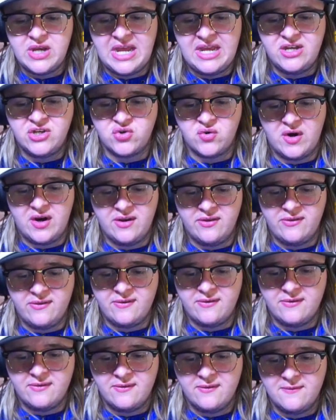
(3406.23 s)

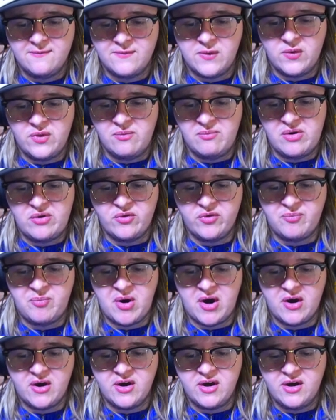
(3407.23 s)
dangerous for the most
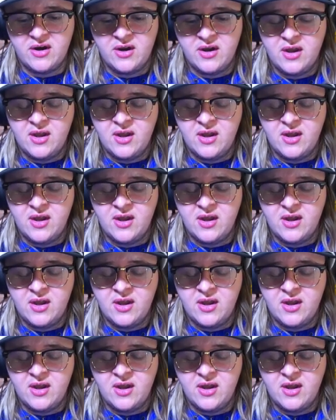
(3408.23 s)
part,